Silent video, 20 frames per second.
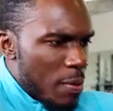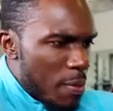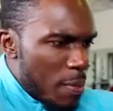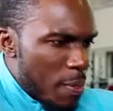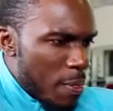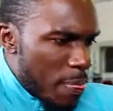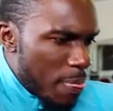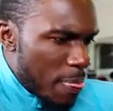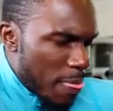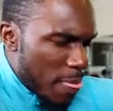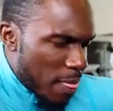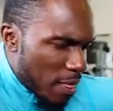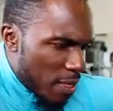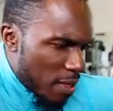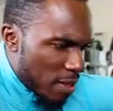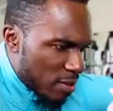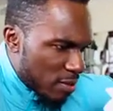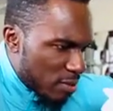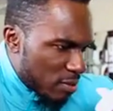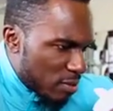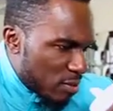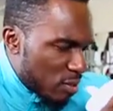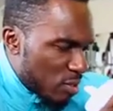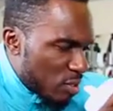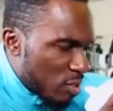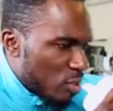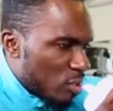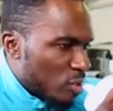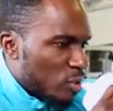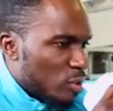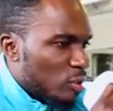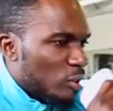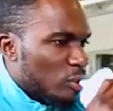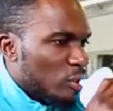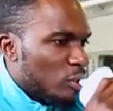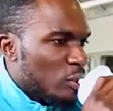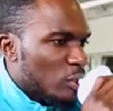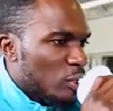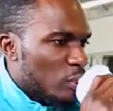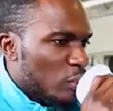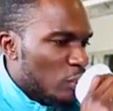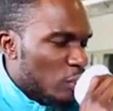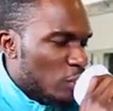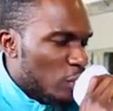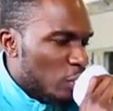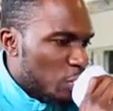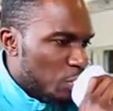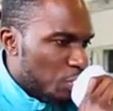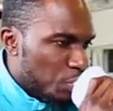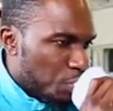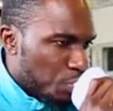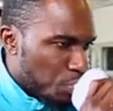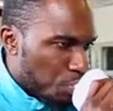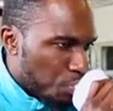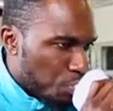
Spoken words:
an amazing product that helps deliver powerful electrolytes